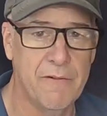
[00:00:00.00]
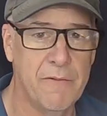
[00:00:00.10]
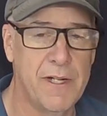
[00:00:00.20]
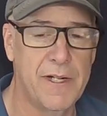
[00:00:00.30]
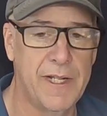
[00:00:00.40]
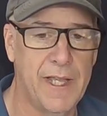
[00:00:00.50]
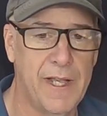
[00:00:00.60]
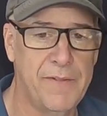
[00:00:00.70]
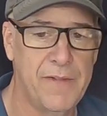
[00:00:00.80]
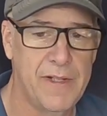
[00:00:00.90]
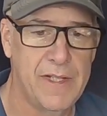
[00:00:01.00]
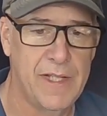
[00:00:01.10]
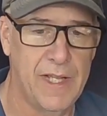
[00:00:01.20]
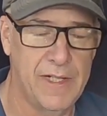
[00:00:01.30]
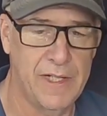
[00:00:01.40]
read it again
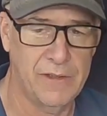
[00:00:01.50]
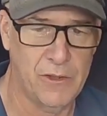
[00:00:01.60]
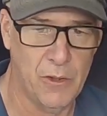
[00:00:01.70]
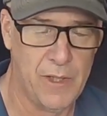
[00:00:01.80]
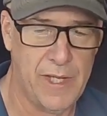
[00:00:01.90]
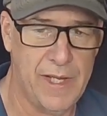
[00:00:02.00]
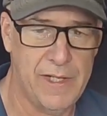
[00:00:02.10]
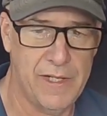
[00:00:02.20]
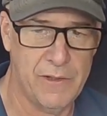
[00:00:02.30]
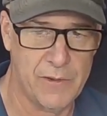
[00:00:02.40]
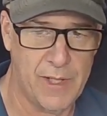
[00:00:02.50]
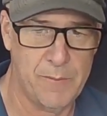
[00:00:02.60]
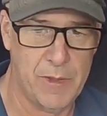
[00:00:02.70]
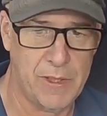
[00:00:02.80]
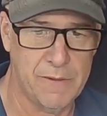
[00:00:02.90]
and then go ahead and try to
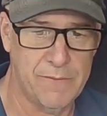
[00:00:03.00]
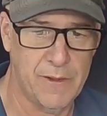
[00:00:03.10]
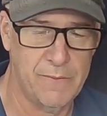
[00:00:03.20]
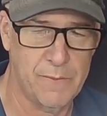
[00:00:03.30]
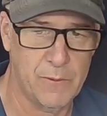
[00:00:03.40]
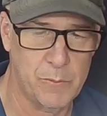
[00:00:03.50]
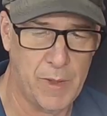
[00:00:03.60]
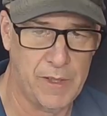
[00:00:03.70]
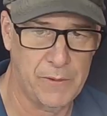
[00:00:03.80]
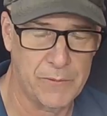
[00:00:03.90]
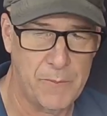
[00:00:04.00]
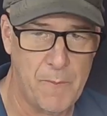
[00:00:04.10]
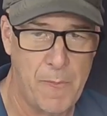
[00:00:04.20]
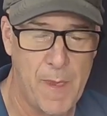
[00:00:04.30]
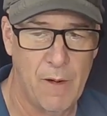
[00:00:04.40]
make your very first balance.
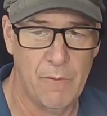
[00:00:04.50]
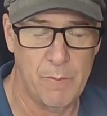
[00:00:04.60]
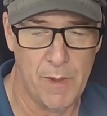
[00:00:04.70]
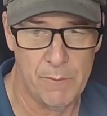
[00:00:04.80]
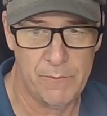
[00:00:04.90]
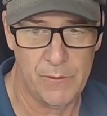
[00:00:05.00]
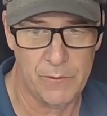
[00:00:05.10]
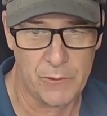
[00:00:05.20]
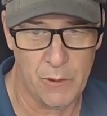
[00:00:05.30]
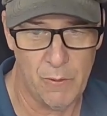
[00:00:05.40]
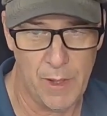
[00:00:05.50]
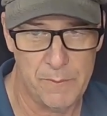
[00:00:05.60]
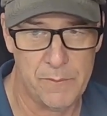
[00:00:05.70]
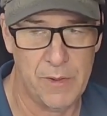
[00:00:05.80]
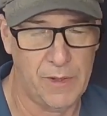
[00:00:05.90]
Remember, if you screw up,
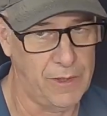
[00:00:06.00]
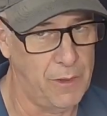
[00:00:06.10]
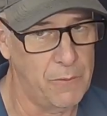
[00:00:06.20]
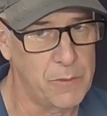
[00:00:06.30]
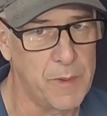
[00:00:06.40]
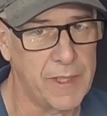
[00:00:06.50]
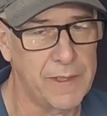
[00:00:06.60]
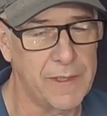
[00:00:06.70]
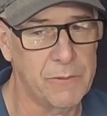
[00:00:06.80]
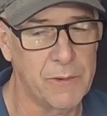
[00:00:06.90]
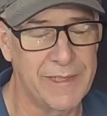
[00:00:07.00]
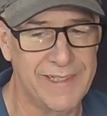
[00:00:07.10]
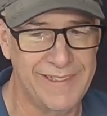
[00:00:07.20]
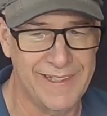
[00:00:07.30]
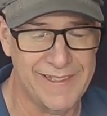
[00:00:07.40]
you can always make another one.
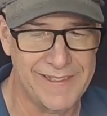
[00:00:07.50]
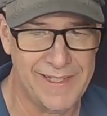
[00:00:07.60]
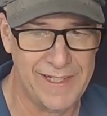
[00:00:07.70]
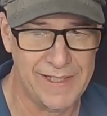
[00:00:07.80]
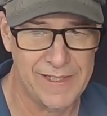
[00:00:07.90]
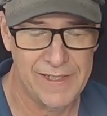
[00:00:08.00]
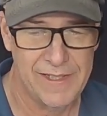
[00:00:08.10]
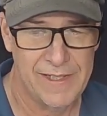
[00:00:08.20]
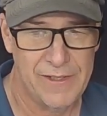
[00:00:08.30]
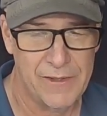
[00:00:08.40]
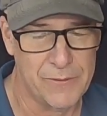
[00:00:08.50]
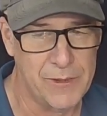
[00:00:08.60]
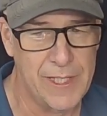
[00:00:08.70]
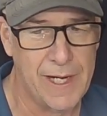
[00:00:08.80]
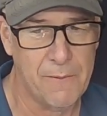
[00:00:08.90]
It does take
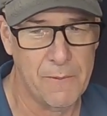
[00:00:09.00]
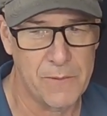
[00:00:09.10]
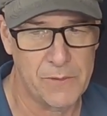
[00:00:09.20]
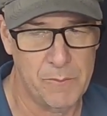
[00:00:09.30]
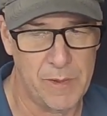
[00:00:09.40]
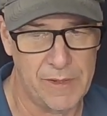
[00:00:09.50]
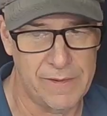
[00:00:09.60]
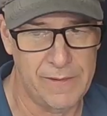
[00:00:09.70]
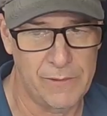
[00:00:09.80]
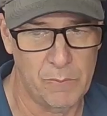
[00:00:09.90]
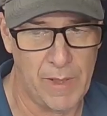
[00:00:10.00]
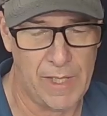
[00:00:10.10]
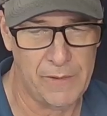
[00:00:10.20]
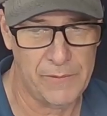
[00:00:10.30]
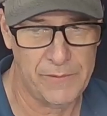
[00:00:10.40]
three hours to make a decent
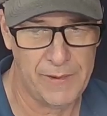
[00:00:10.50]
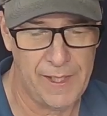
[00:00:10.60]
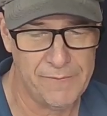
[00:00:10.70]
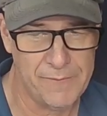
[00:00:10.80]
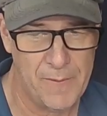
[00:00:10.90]
balance staff.